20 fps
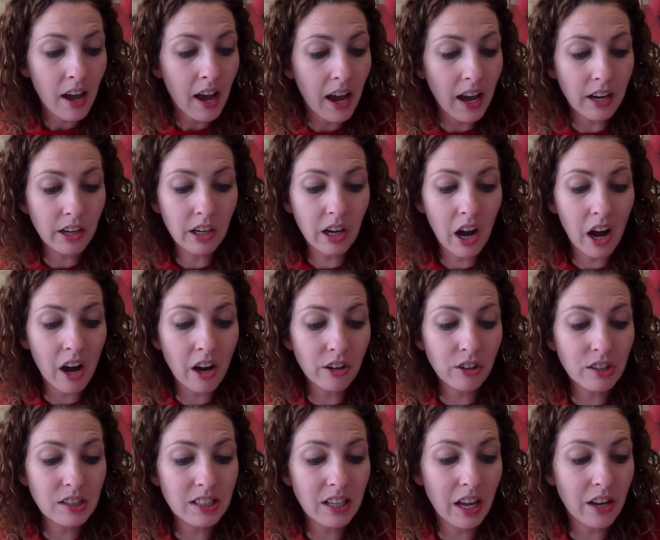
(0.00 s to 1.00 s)
and
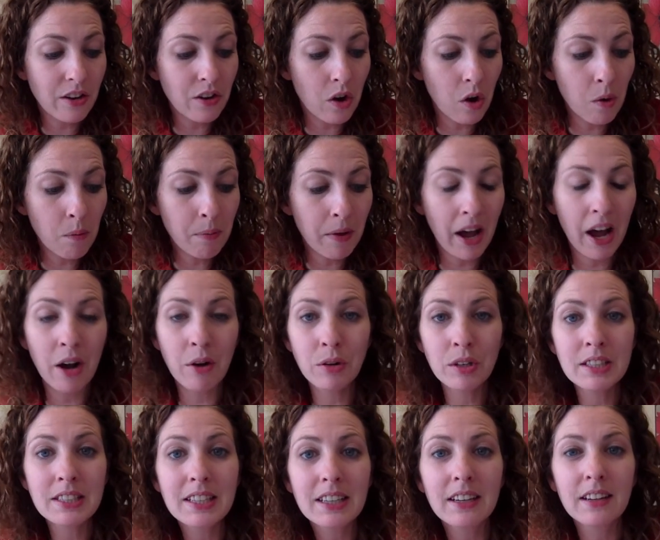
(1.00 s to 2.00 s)
Congress had no
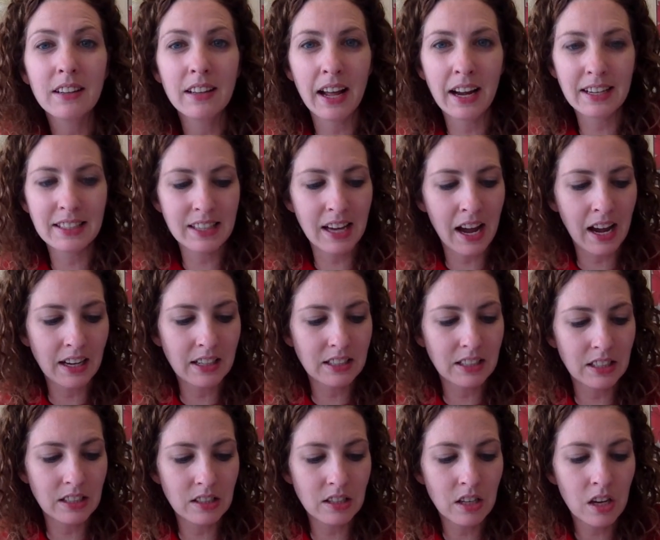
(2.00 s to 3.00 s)
power to collect
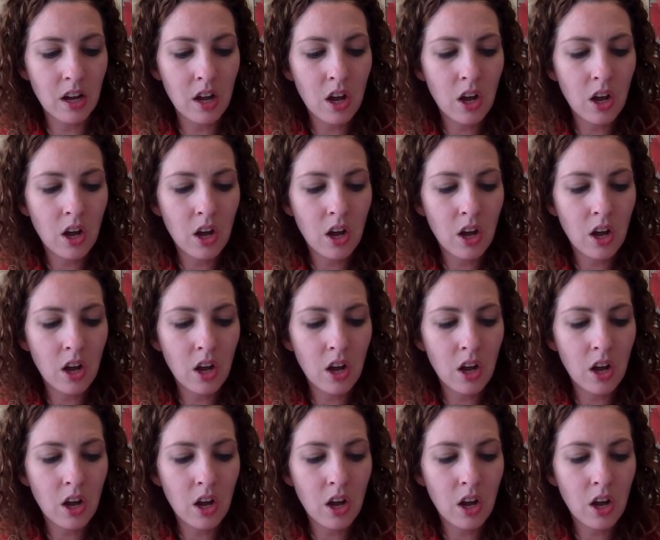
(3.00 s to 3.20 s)
taxes.